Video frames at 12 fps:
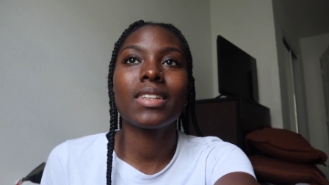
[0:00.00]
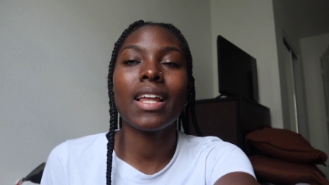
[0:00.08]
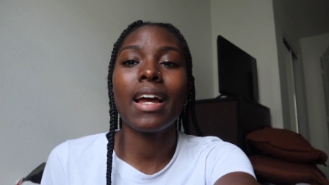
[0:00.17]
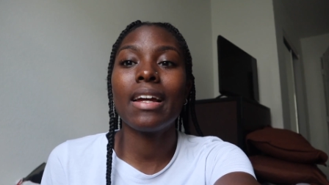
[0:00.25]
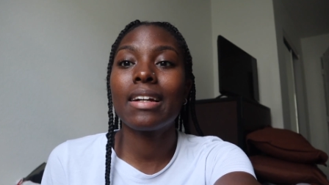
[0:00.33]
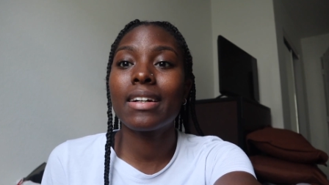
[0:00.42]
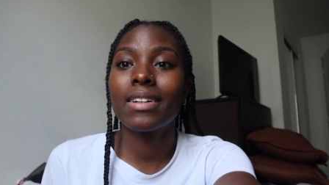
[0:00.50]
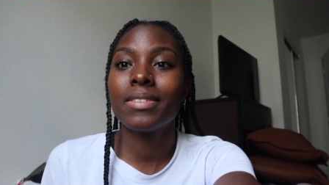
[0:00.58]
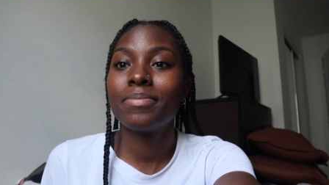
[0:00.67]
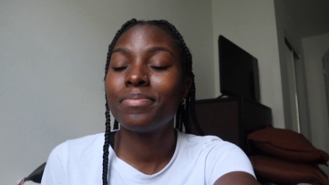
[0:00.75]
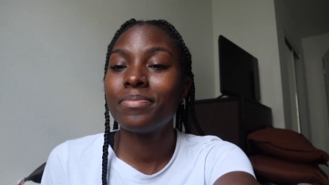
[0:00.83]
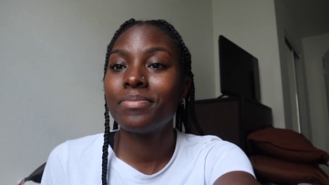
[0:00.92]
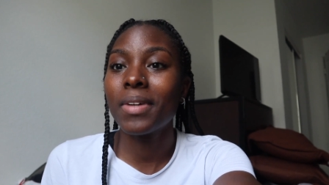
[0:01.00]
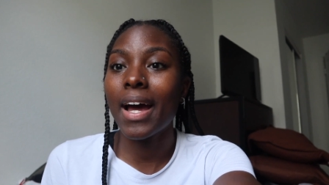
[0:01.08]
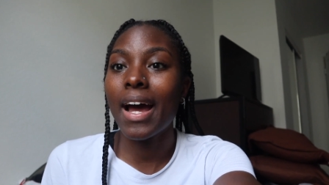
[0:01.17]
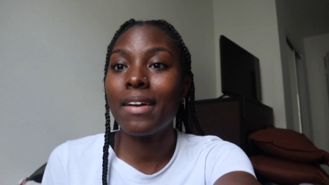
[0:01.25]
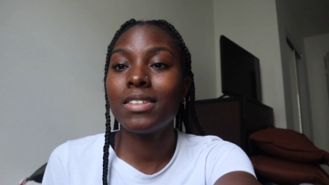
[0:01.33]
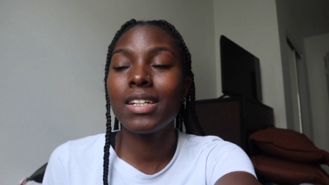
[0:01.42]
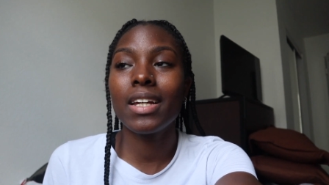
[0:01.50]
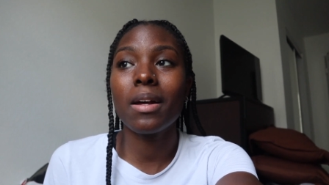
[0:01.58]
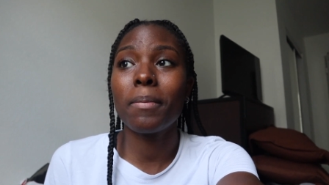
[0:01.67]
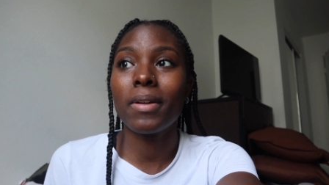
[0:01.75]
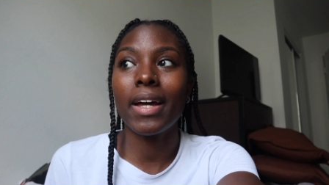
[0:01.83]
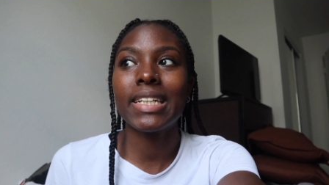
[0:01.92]
Like, I have to get
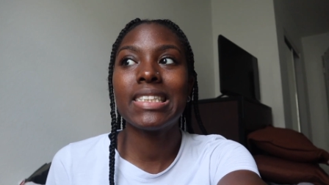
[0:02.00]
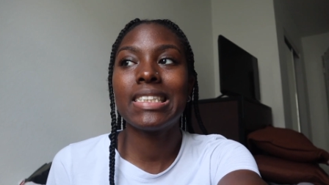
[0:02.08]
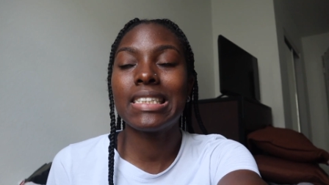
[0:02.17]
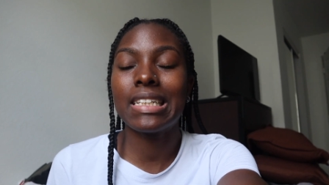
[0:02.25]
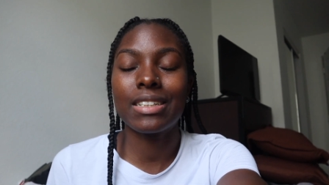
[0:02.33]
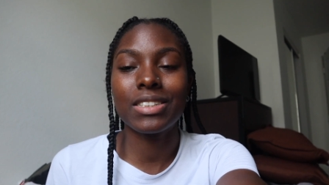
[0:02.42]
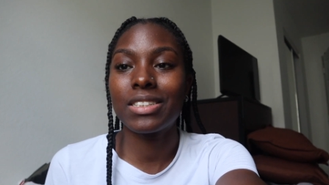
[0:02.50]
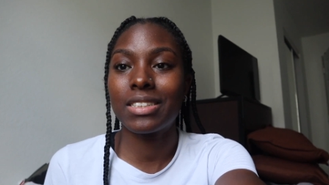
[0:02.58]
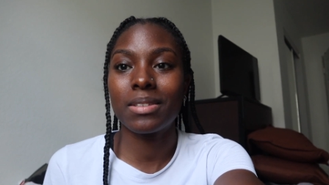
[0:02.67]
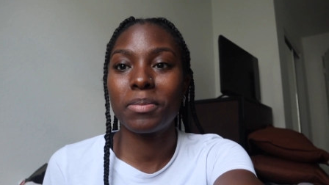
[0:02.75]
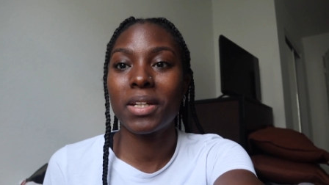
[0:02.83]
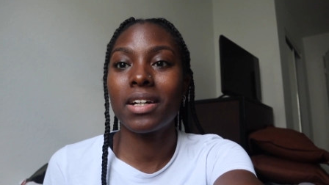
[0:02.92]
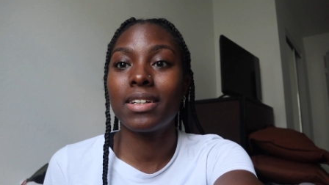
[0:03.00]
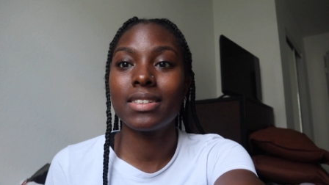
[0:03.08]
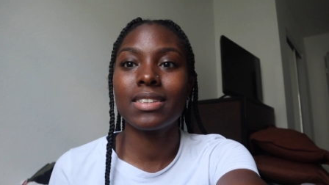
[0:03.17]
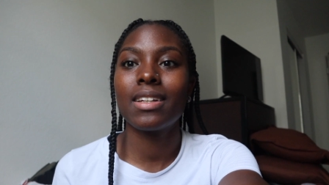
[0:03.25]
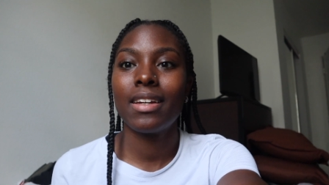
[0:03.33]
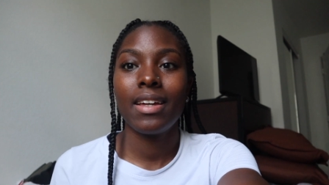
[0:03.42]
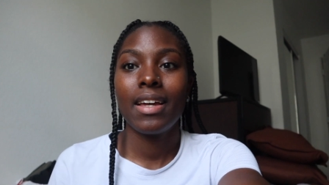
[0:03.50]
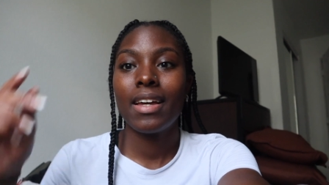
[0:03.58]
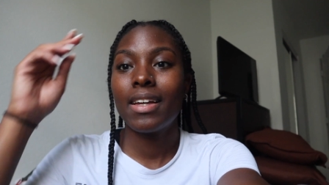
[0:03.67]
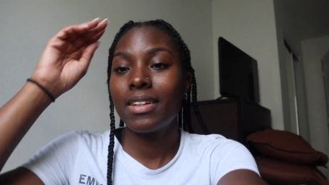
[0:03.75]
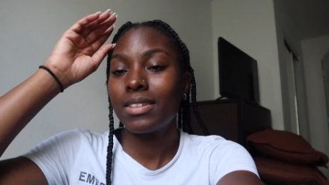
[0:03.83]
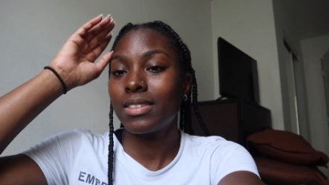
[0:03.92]
up at like 6 because
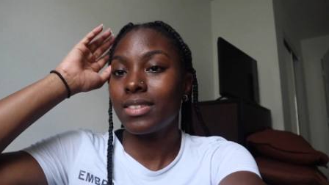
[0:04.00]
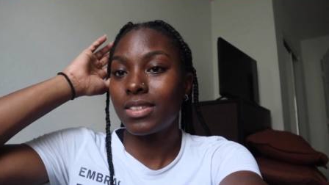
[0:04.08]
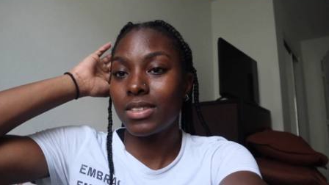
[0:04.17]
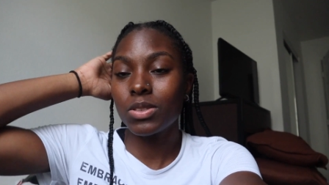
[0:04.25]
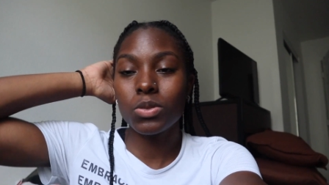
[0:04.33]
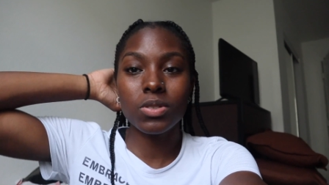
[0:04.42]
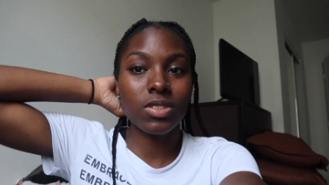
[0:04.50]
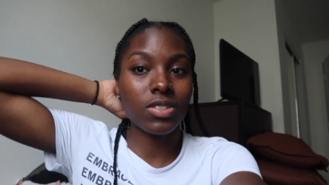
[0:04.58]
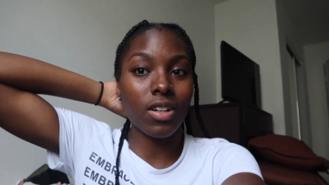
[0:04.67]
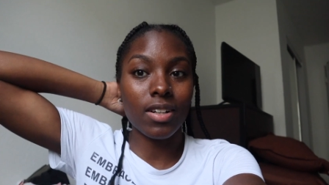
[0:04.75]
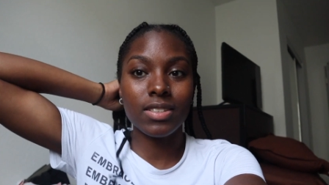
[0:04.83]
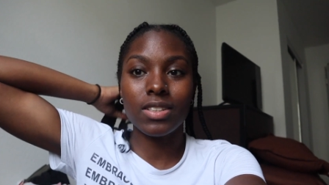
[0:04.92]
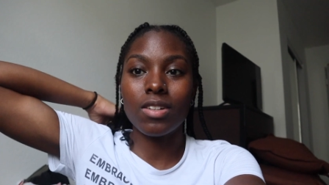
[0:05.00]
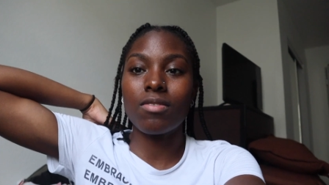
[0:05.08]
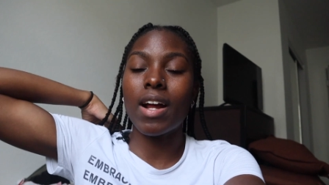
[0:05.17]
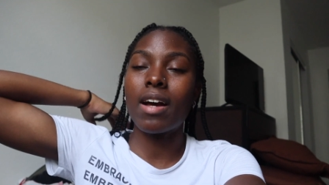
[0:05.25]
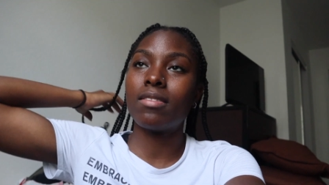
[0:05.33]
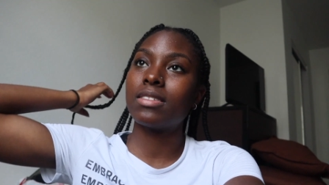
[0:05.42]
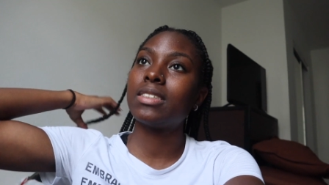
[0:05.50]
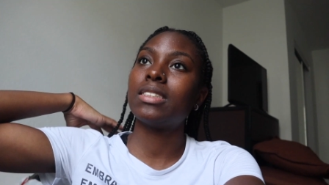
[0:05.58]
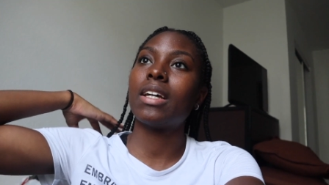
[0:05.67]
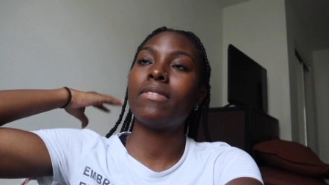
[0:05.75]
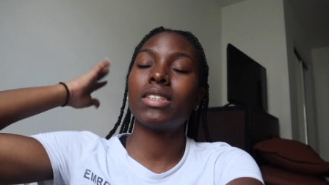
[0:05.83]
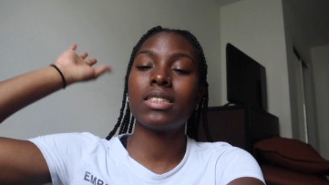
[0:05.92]
the school starts around
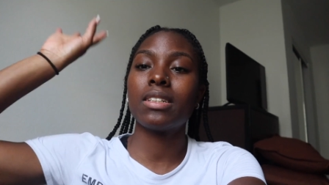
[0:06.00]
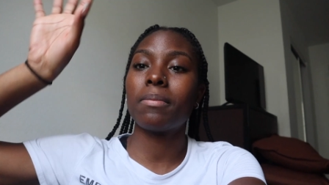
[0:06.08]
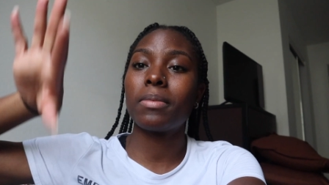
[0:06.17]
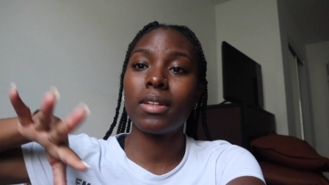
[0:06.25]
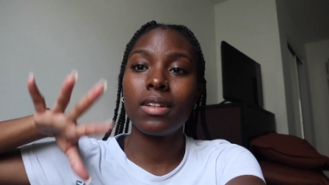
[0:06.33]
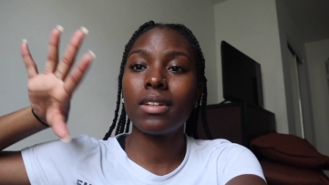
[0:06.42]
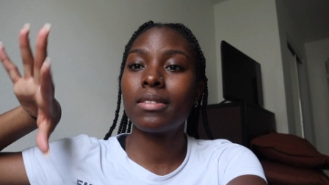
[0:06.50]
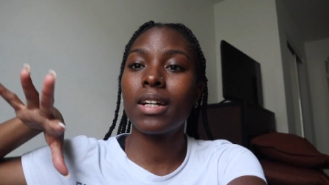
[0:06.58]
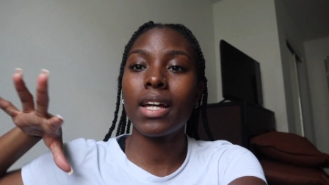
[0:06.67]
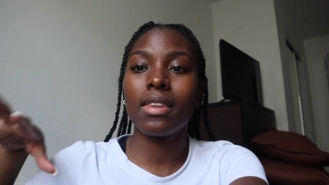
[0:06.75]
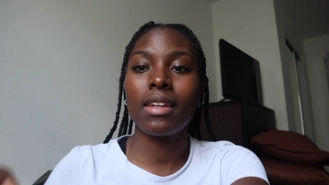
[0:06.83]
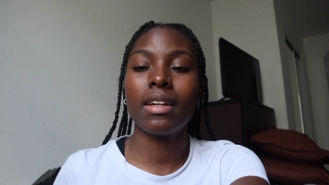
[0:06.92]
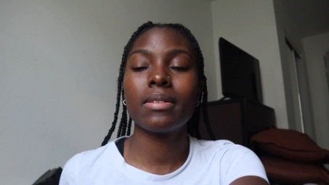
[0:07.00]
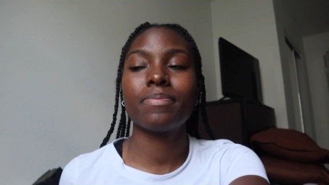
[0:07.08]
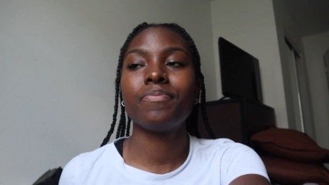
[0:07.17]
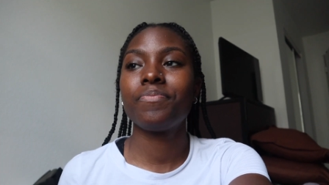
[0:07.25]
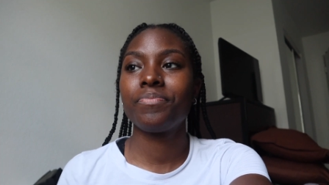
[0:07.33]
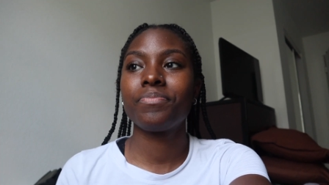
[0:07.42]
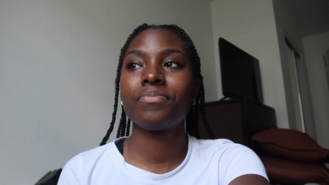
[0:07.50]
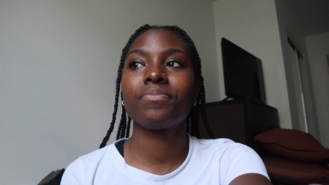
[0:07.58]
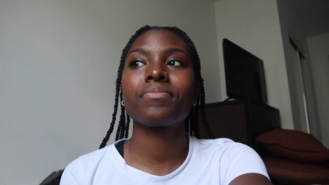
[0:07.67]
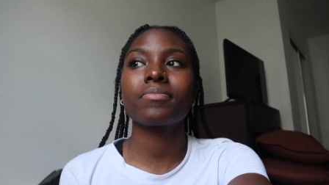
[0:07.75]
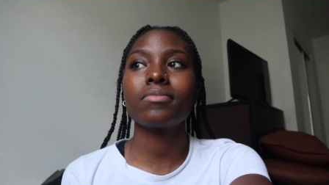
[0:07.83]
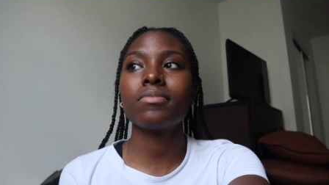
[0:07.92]
7 something, I think.
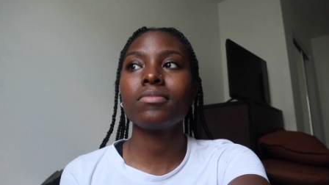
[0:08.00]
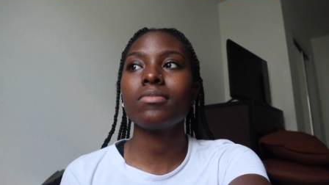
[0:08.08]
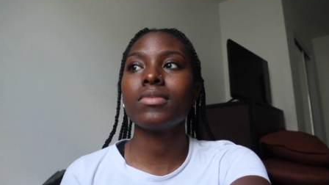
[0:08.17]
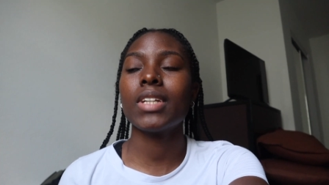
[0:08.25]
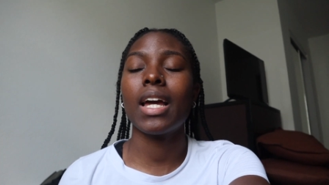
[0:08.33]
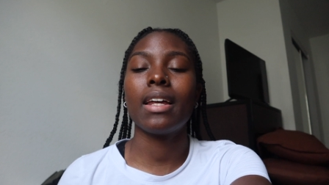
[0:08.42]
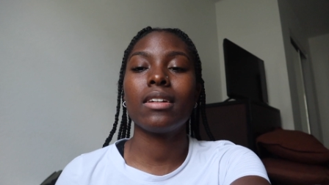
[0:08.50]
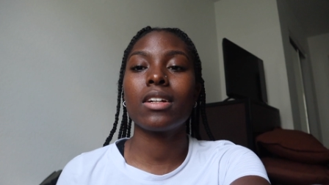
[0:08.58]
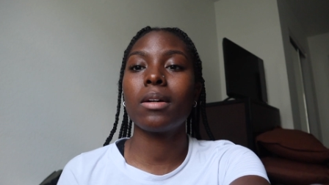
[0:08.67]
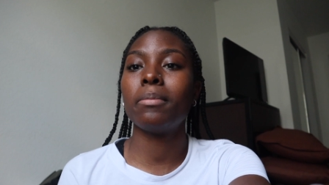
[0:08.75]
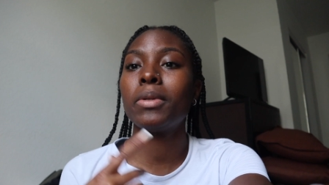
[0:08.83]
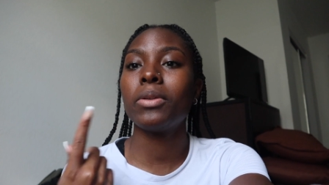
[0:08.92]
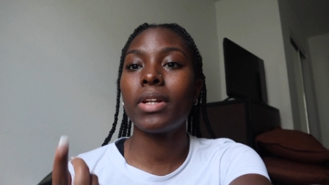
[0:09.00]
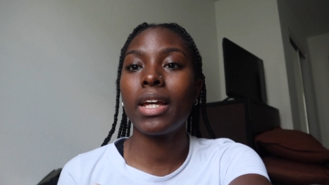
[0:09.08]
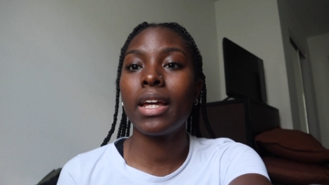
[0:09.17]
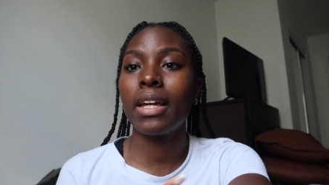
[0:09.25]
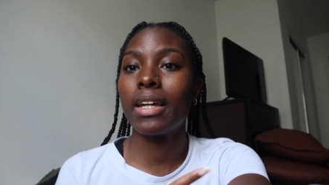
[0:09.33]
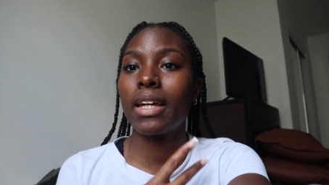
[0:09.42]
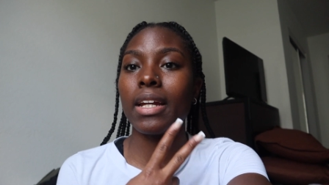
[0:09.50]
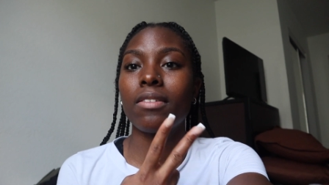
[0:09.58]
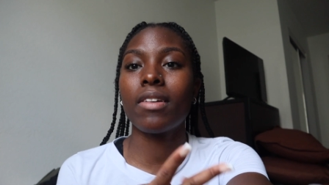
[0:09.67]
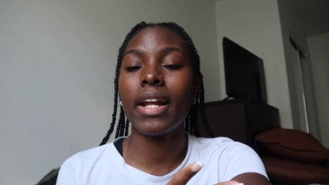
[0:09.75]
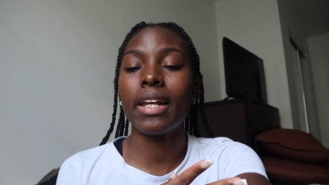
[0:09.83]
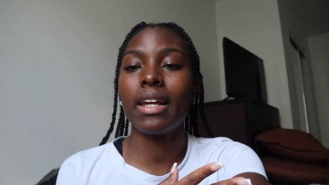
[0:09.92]
And commuting and
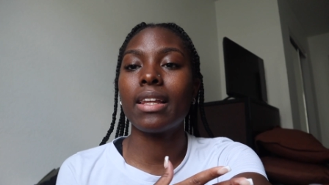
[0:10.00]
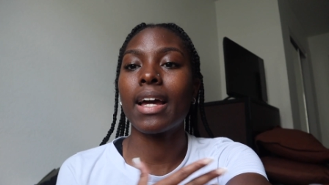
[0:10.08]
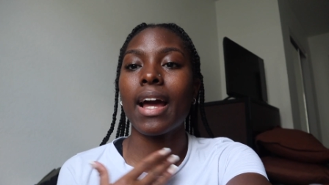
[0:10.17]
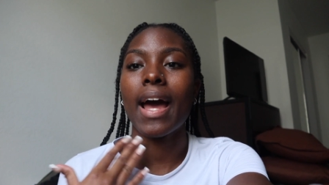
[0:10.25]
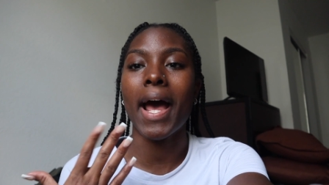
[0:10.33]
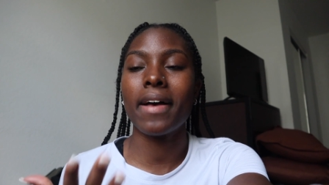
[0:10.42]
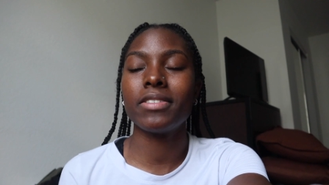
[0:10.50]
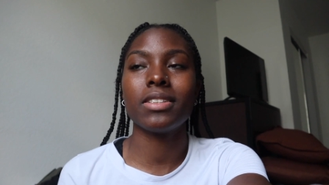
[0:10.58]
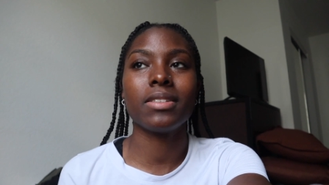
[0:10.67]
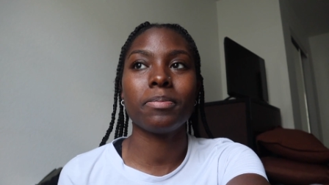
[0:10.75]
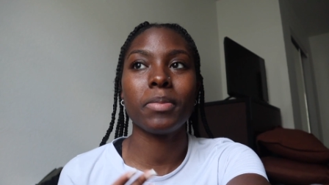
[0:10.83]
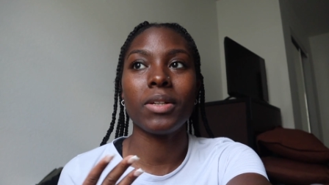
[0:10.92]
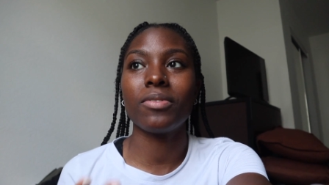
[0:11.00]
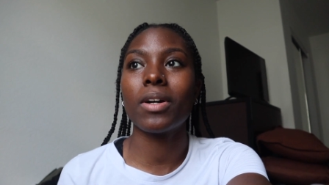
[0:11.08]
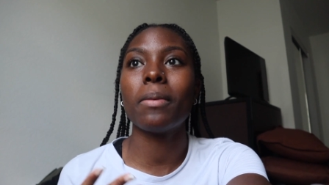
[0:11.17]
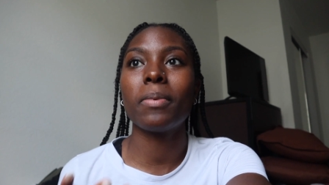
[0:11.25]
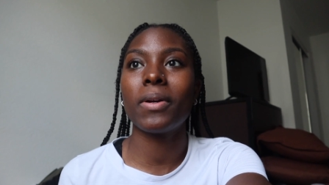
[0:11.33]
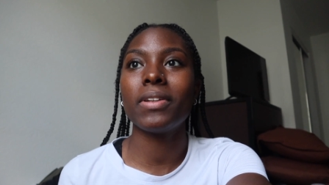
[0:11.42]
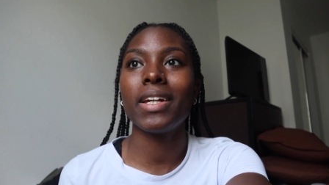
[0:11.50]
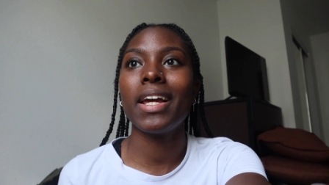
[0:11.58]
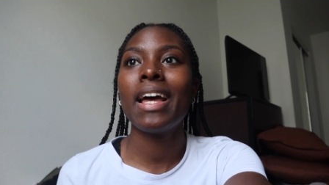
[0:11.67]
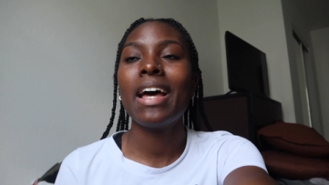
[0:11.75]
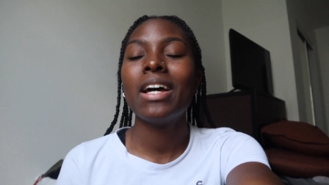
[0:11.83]
getting ready, like, I have to be up early.